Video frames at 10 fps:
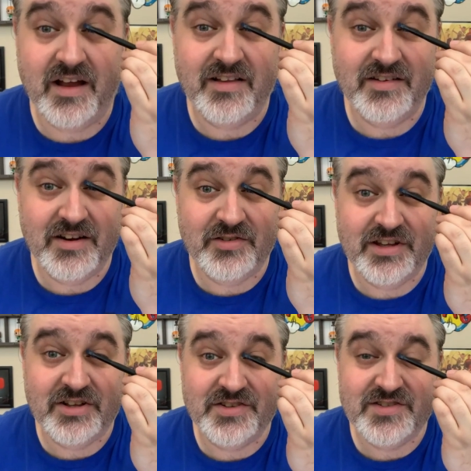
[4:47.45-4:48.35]
I'm going to get
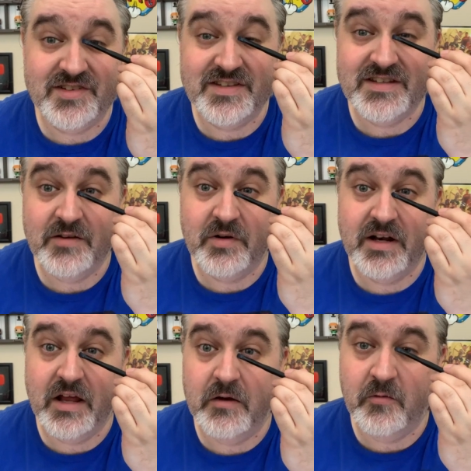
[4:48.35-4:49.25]
really close so you can see it. We're
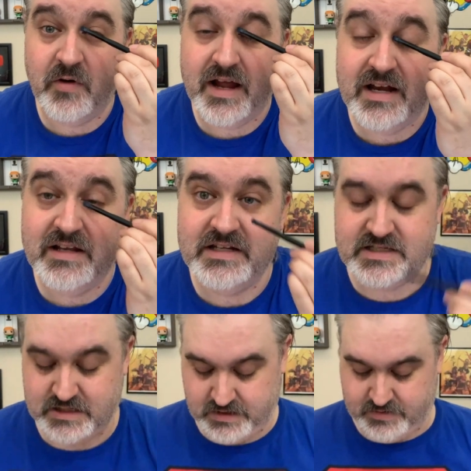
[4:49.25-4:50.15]
going to get in right into
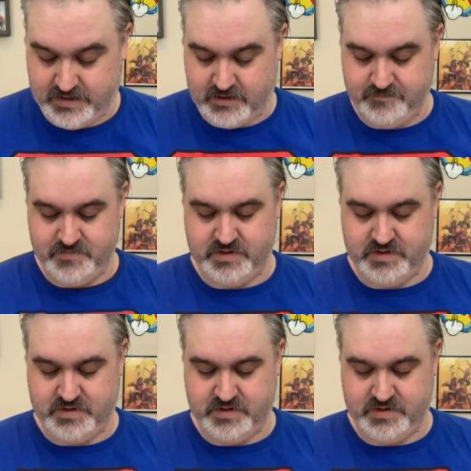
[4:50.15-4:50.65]
this area right here.